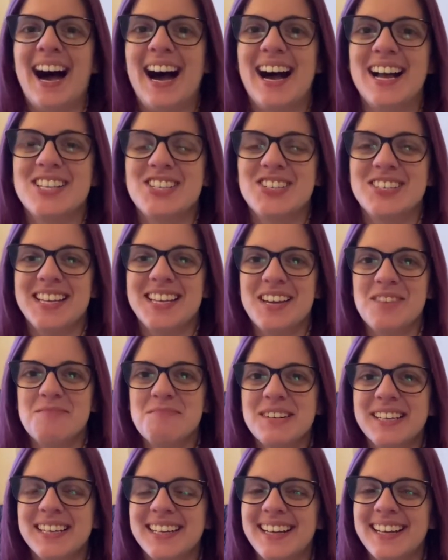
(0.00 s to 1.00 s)
Today I'm
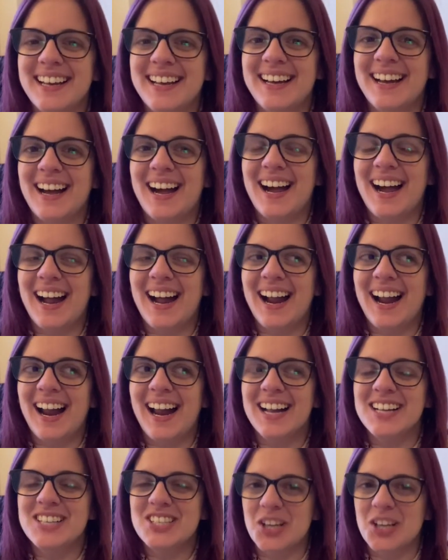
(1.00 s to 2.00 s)
bringing a
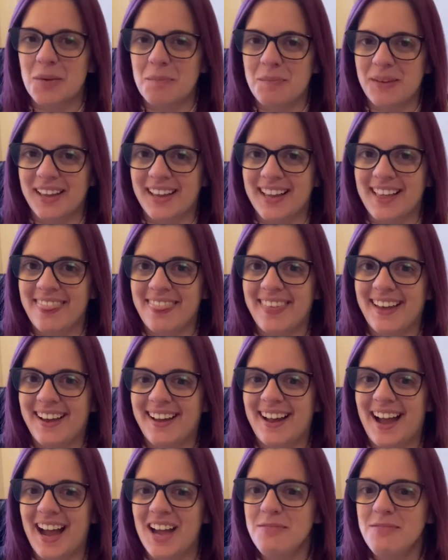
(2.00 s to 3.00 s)
topic
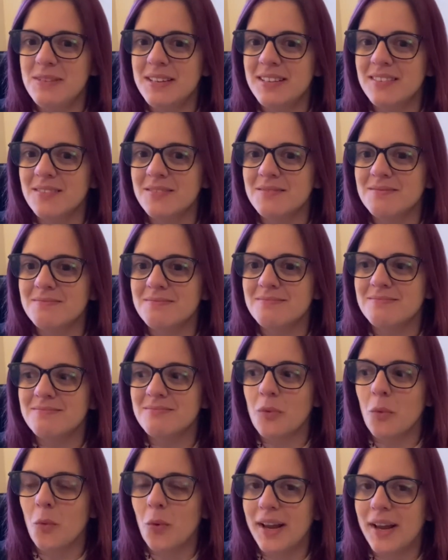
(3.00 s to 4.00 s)
that I've been
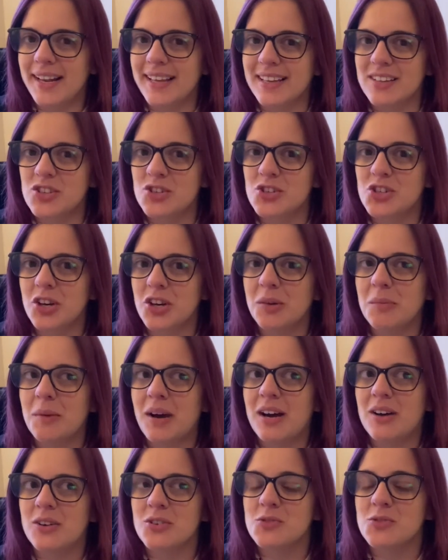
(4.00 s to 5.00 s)
willing to talk
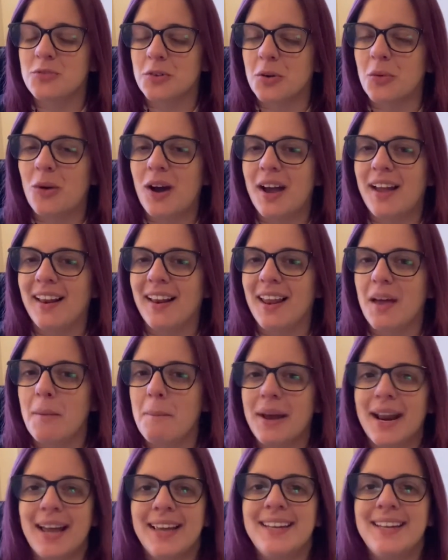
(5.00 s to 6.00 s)
about for a while,
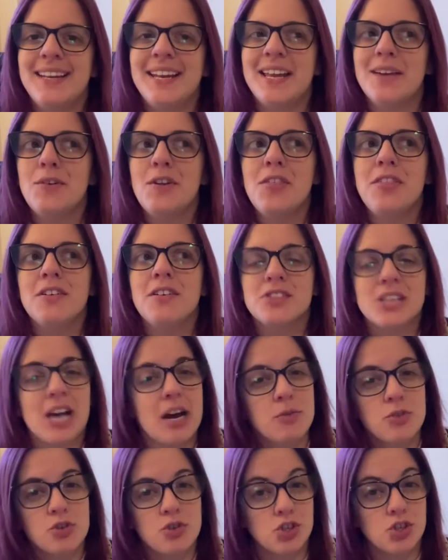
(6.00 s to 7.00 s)
but I never thought
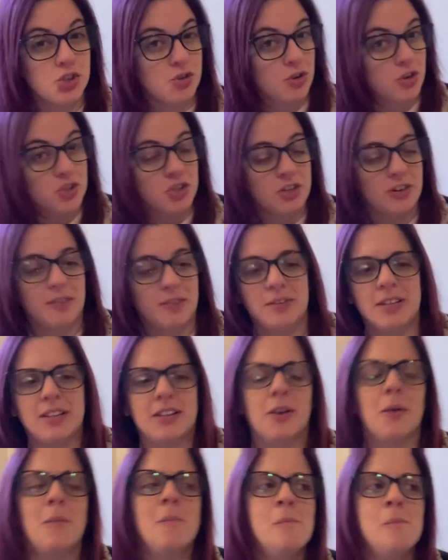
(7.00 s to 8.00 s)
how to structure a
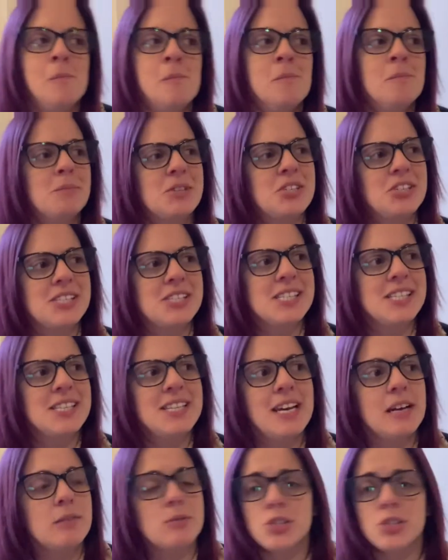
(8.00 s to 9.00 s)
video. But
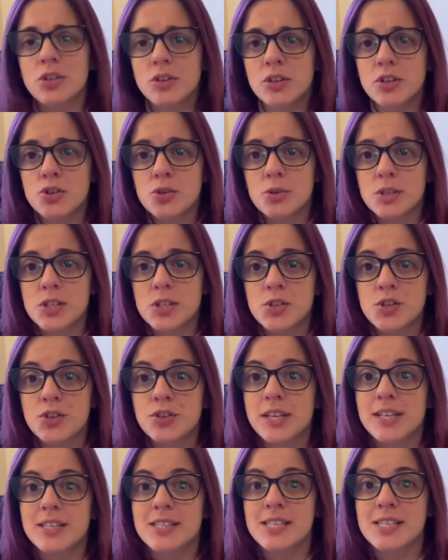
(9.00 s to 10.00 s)
yesterday I was talking to a
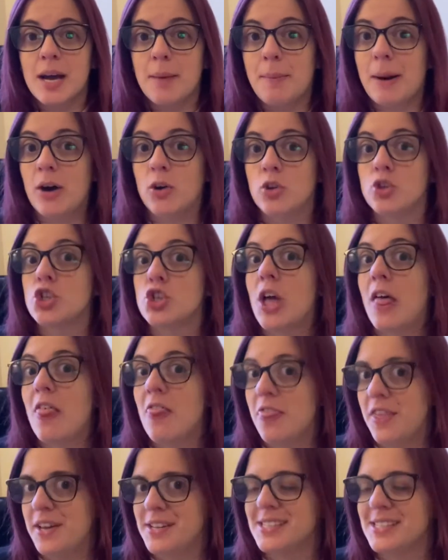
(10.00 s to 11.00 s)
student about
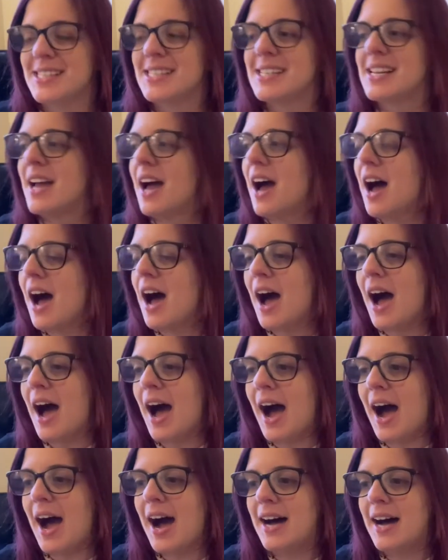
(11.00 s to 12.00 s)
this,
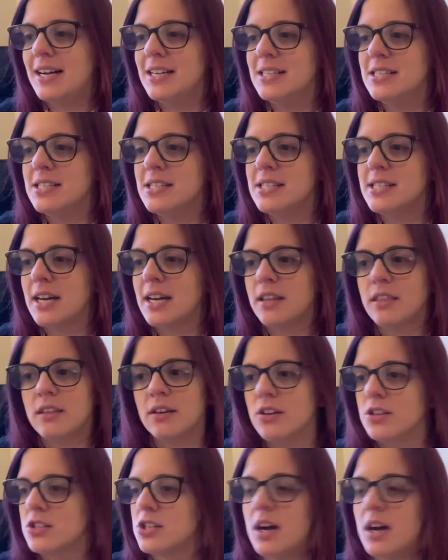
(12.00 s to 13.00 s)
and I
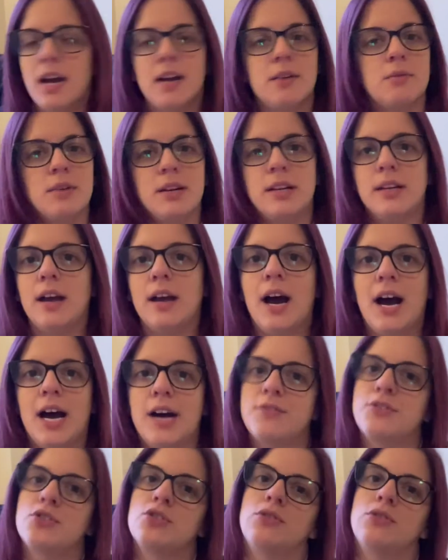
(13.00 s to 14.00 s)
thought I really
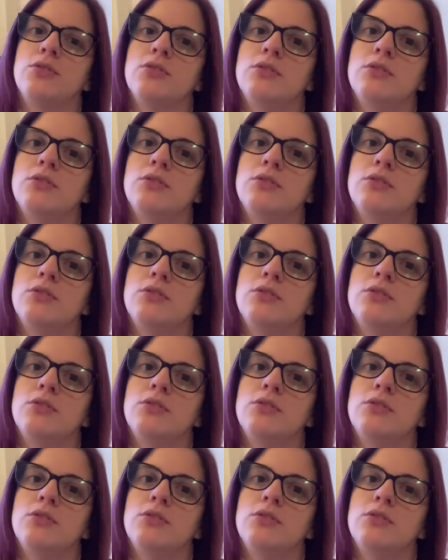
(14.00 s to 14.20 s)
have to